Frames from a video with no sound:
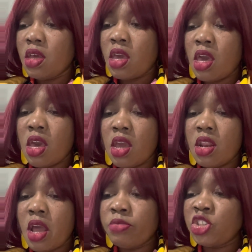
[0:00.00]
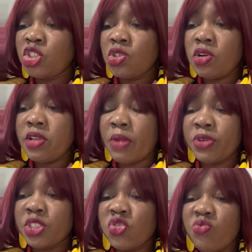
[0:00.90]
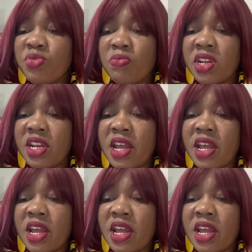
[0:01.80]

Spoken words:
And I'm sure that person will be more than